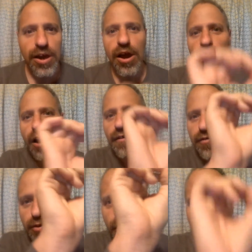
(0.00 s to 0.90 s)
of your
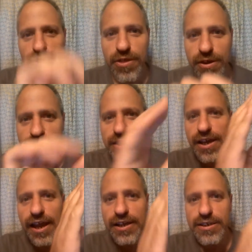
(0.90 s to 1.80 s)
cathartic
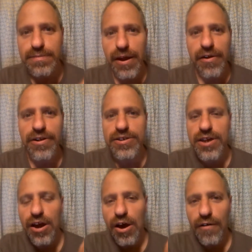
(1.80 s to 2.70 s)
experience
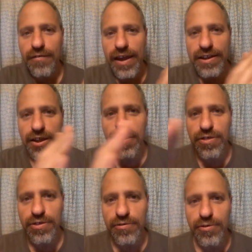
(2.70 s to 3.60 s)
of getting
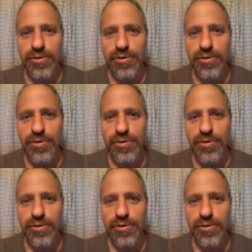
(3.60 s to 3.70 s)
through